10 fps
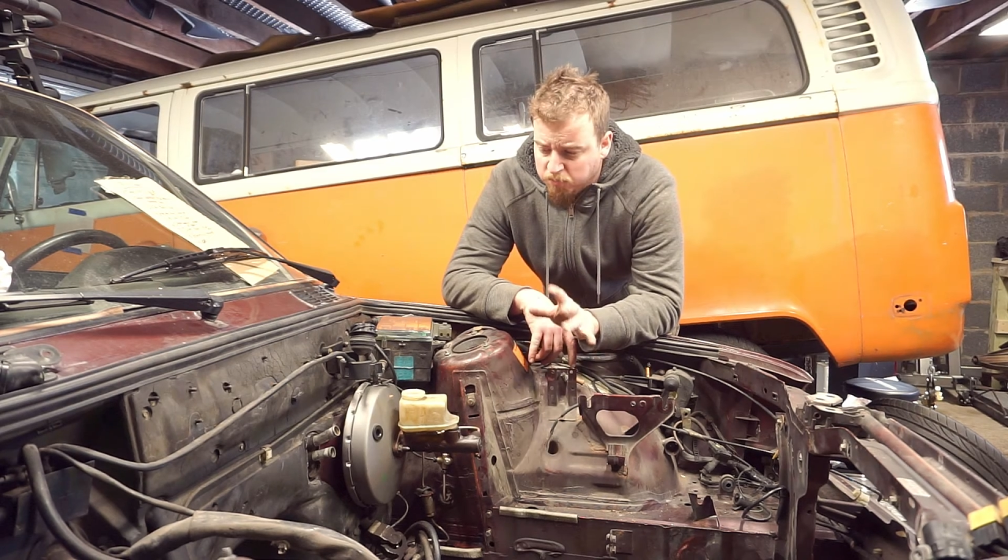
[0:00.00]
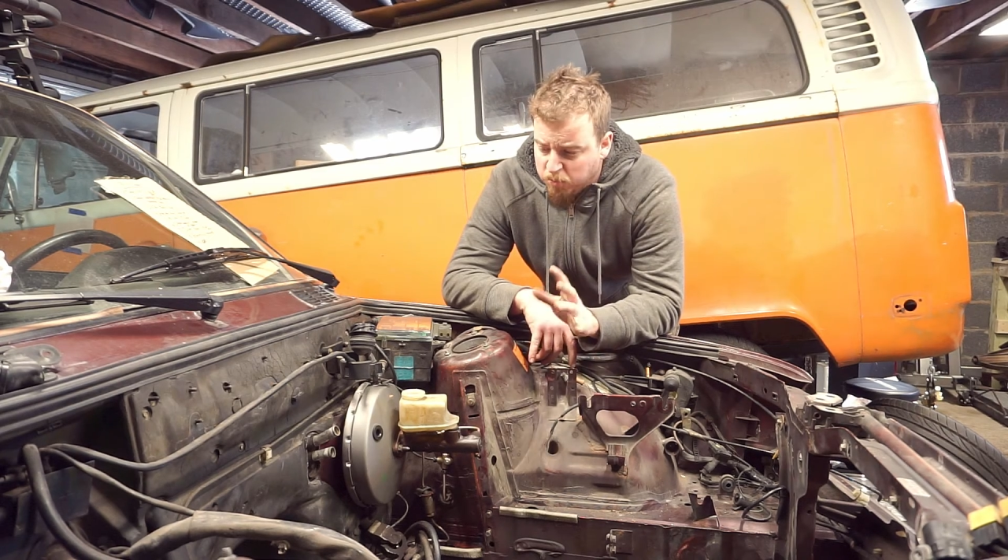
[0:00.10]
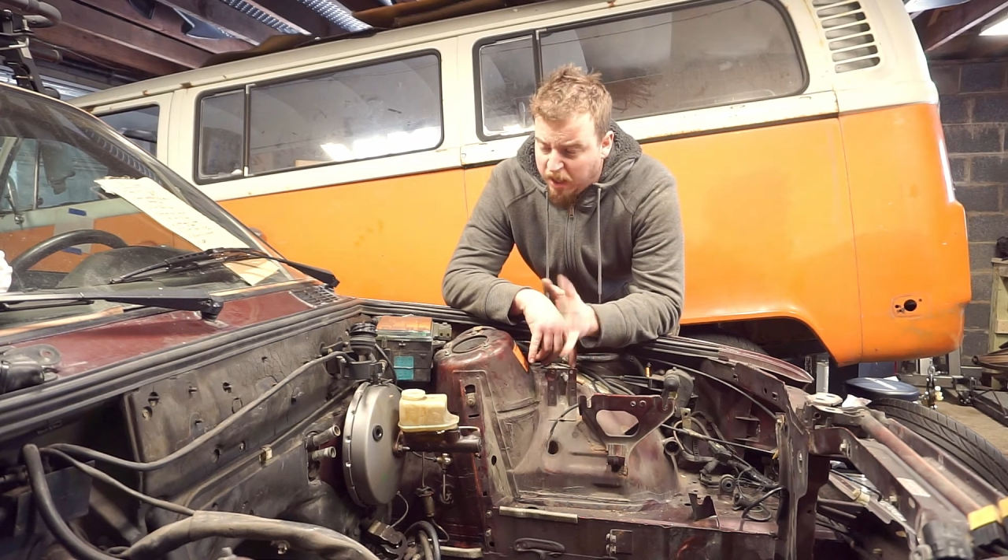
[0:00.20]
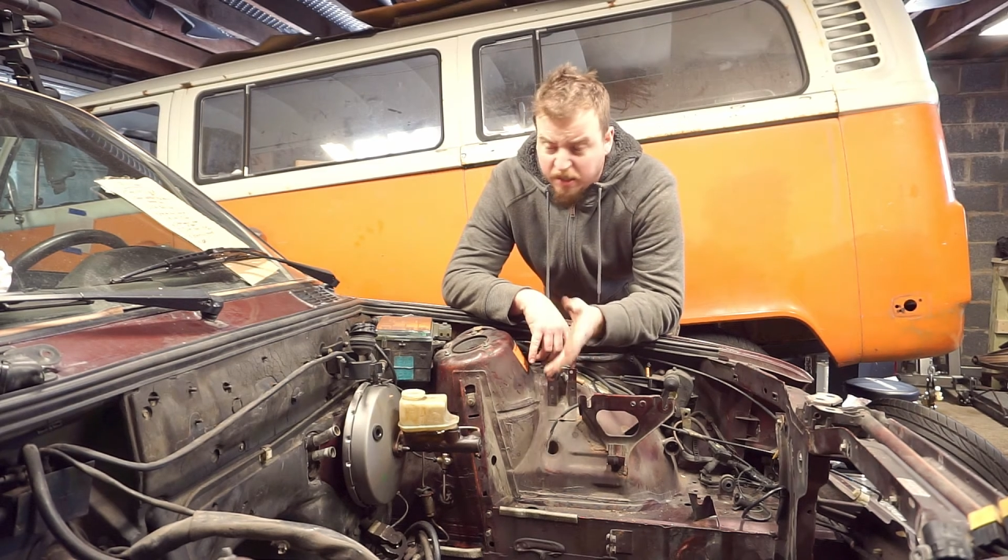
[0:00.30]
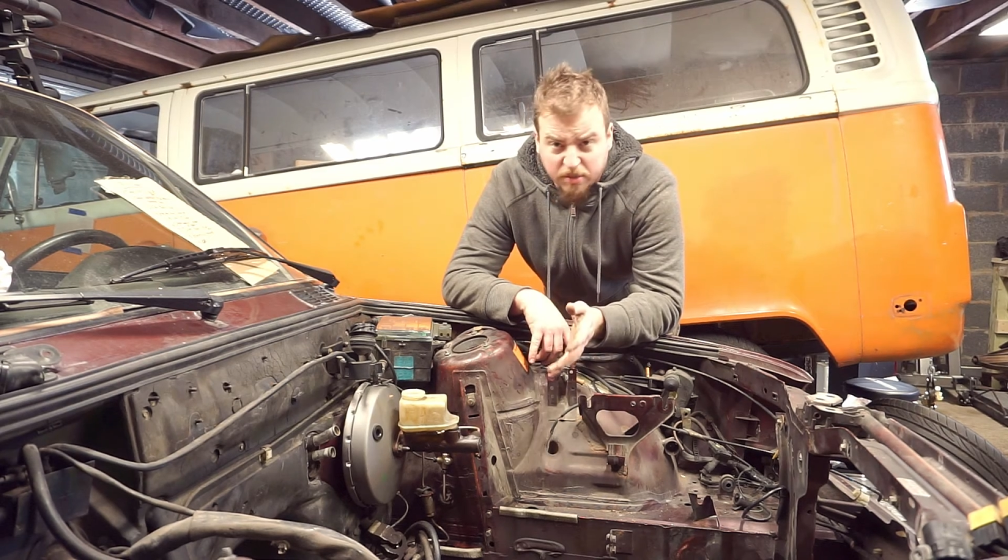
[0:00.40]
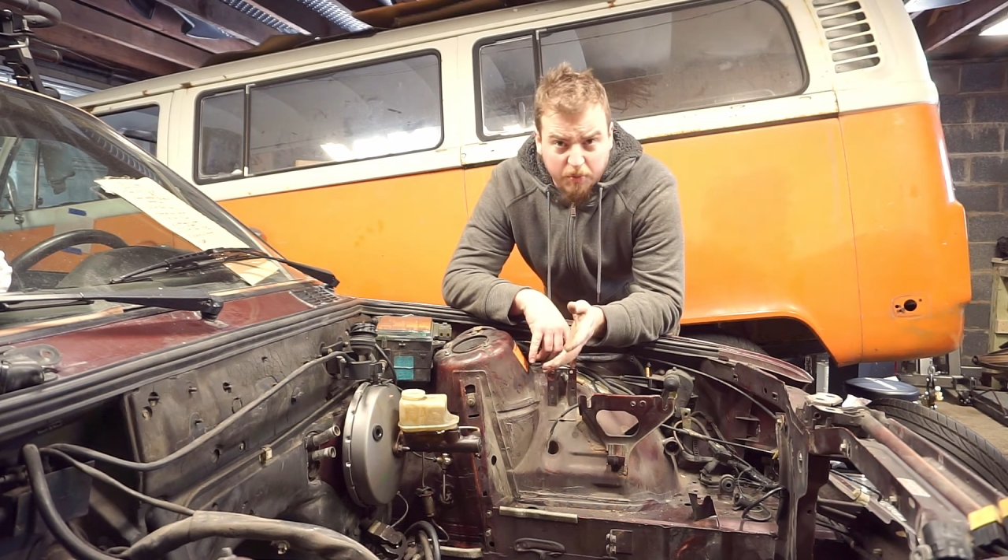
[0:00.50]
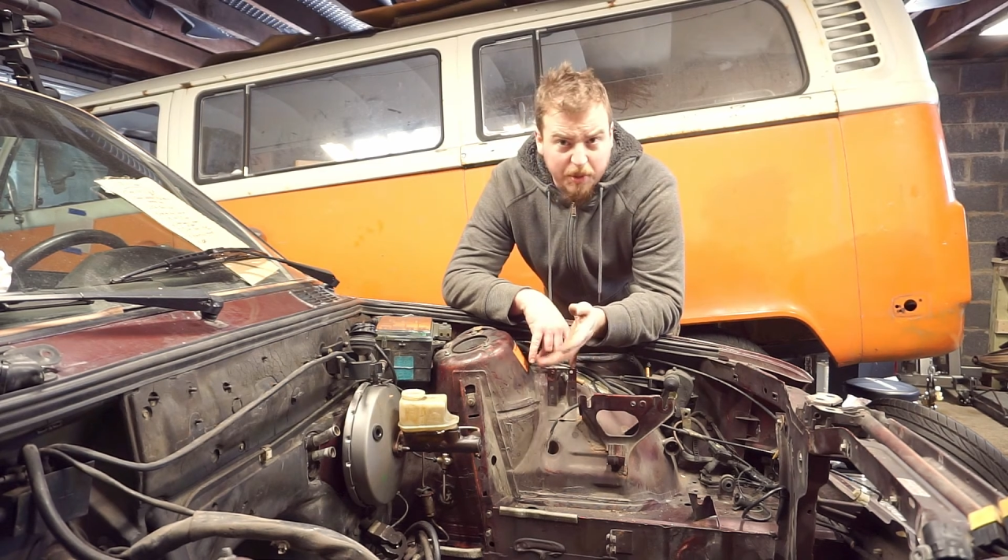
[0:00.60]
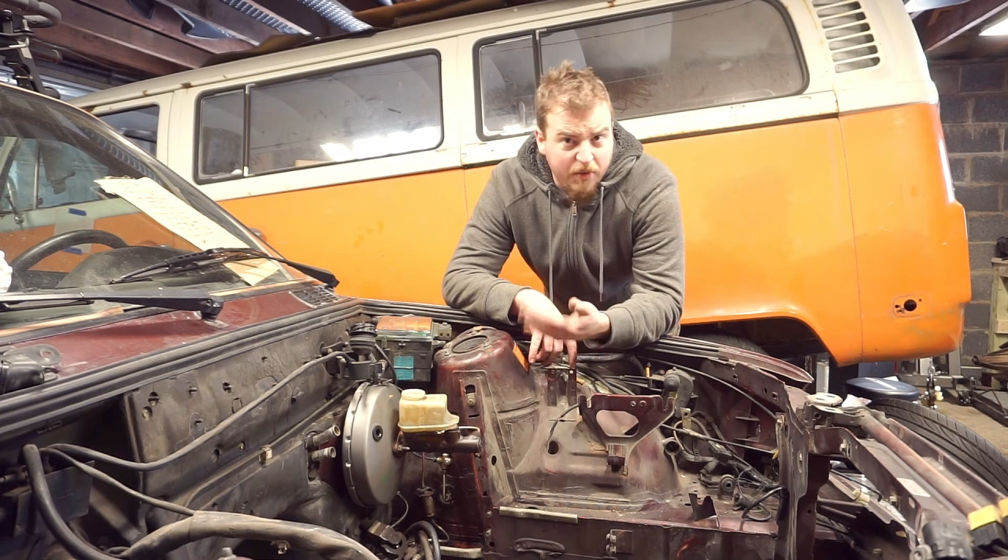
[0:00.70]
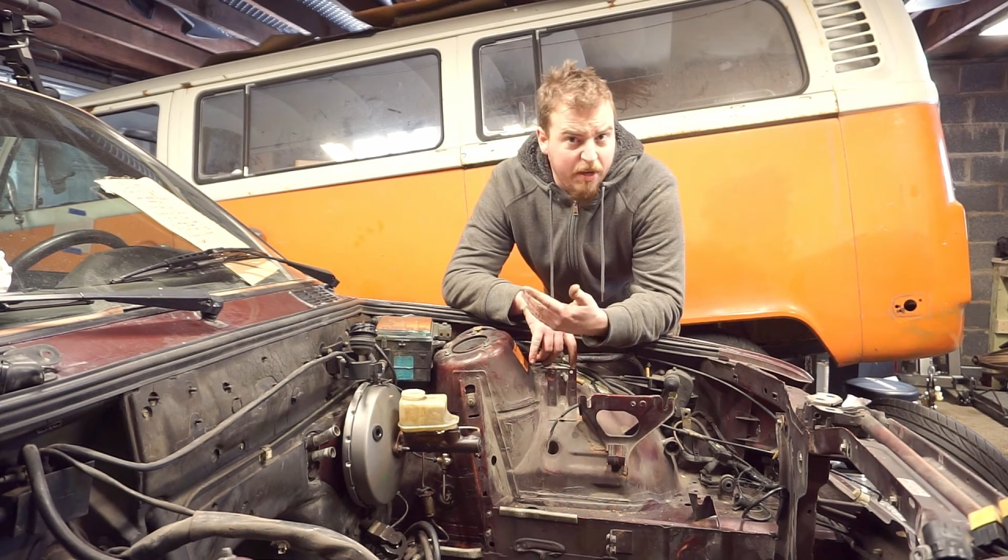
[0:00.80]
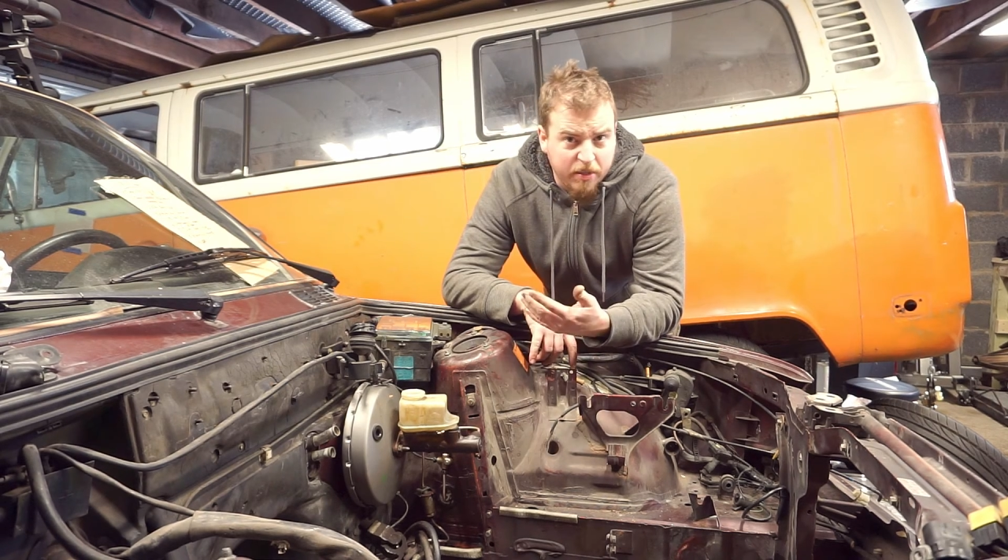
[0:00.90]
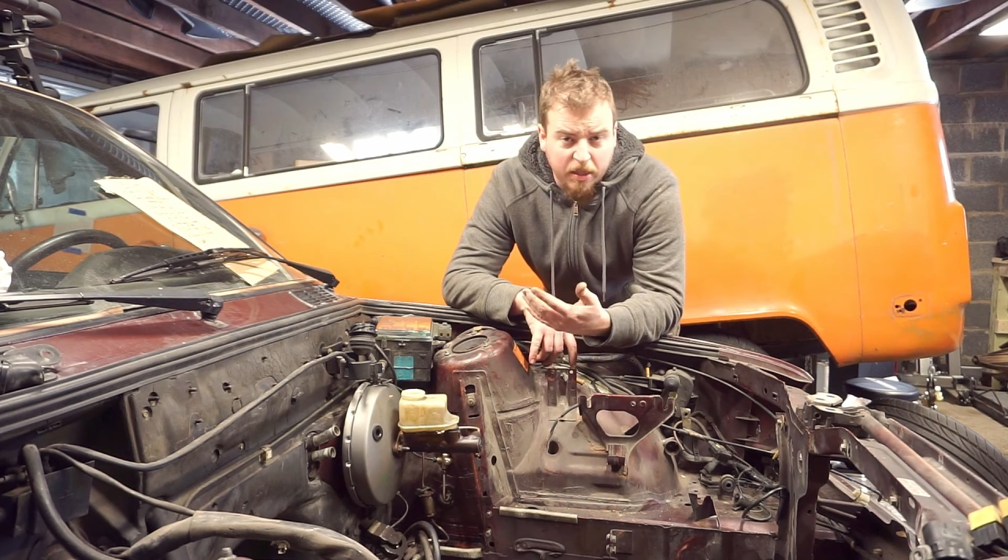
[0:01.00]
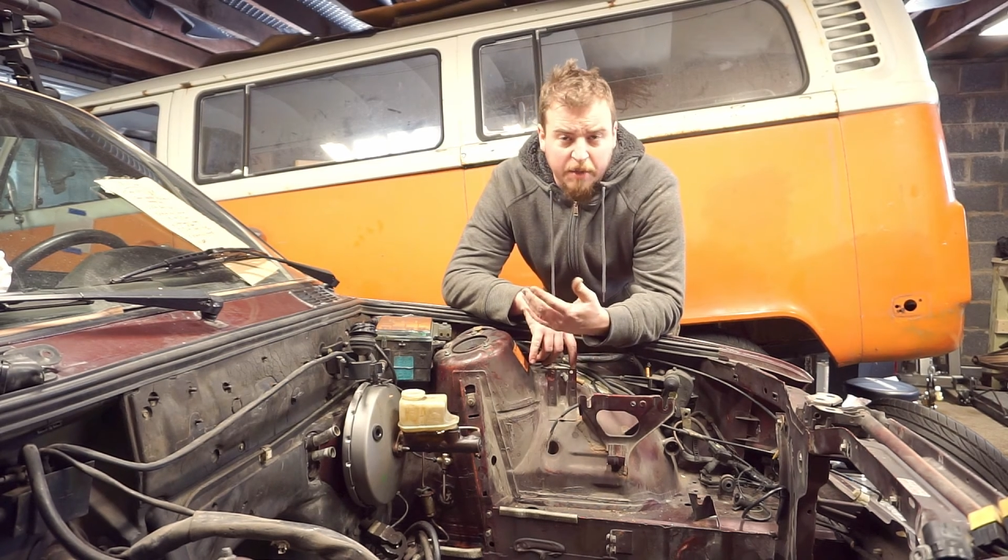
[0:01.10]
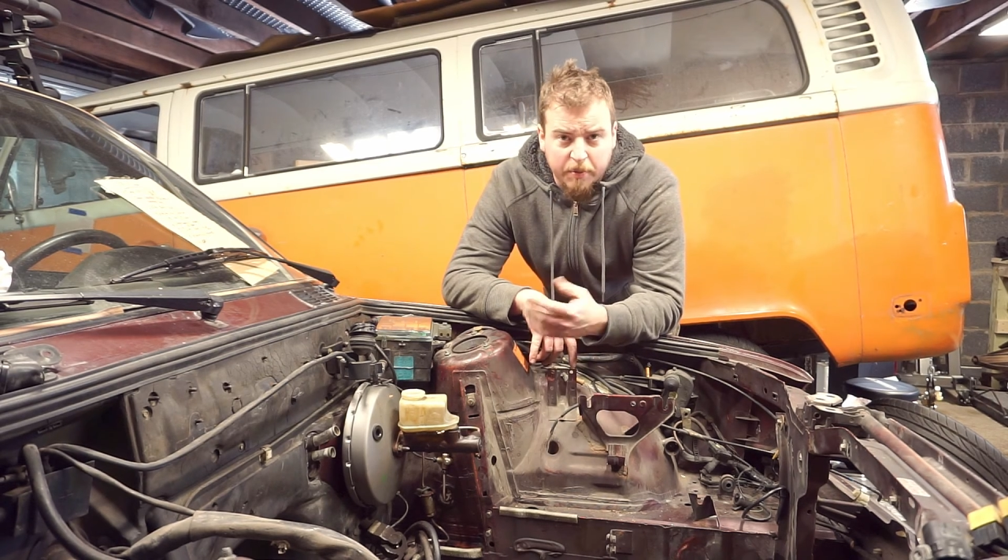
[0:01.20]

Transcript: Like I said, we ran into a couple